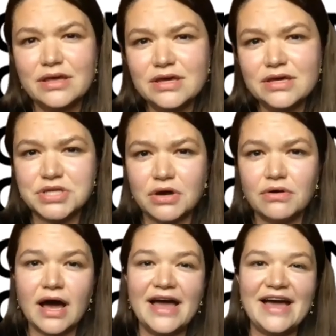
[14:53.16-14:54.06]
So
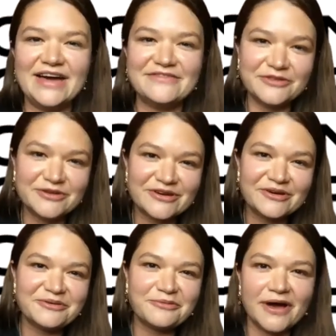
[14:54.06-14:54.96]
I flew
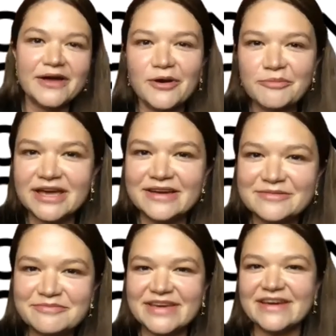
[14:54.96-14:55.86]
to Wyoming
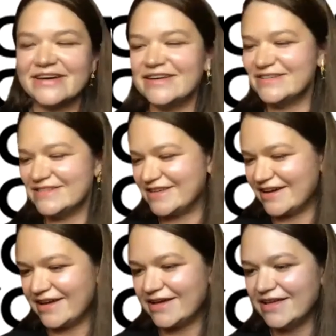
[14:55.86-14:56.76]
because
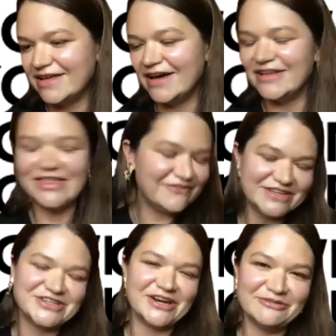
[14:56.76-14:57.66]
a lovely
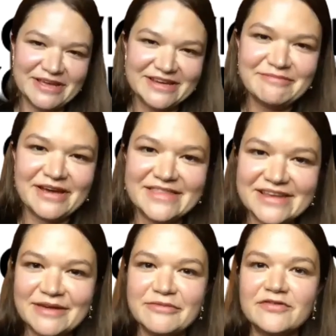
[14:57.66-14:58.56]
gentleman by the
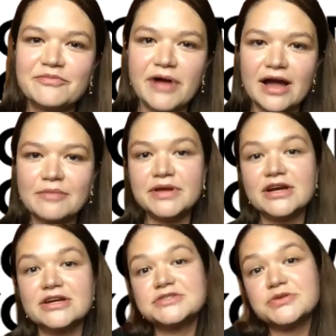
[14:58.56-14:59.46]
name of Brock
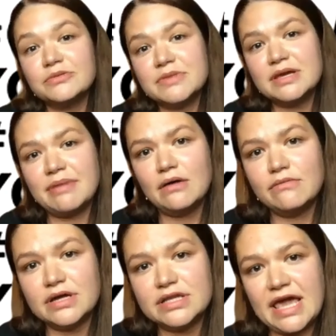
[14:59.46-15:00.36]
Pierce told me about
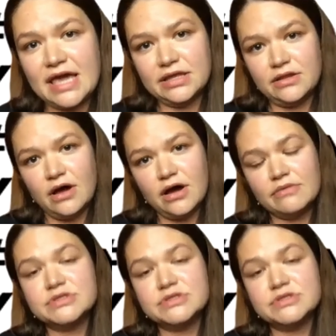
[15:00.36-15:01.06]
what Caitlin Long was